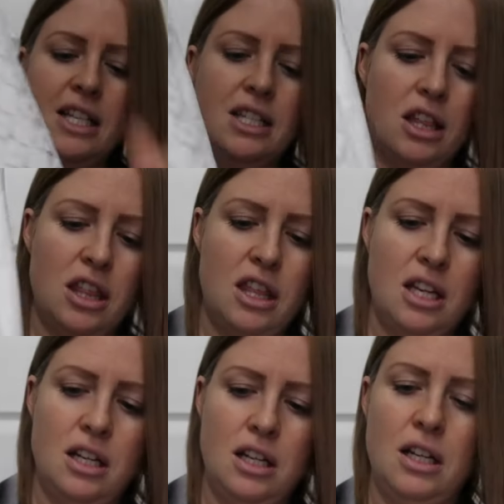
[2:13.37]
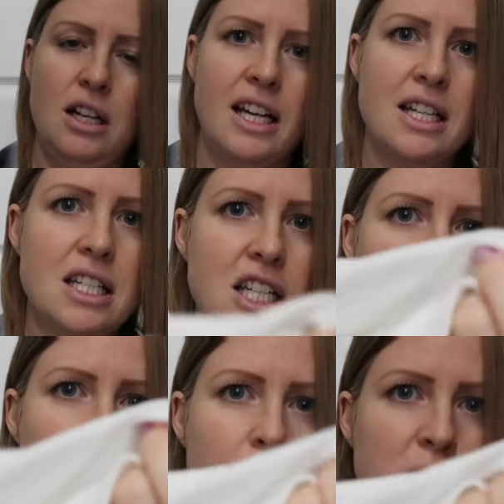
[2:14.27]
It's a thin, like
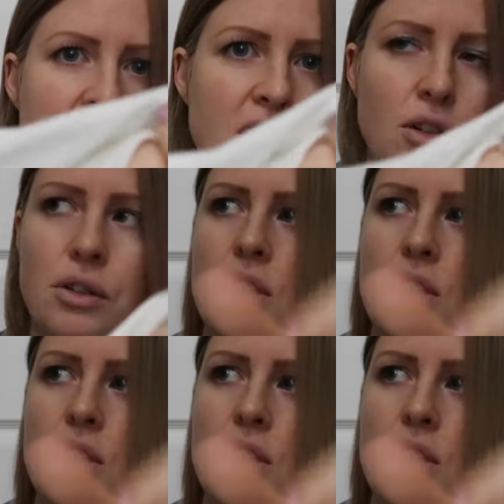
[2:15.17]
t-shirt material,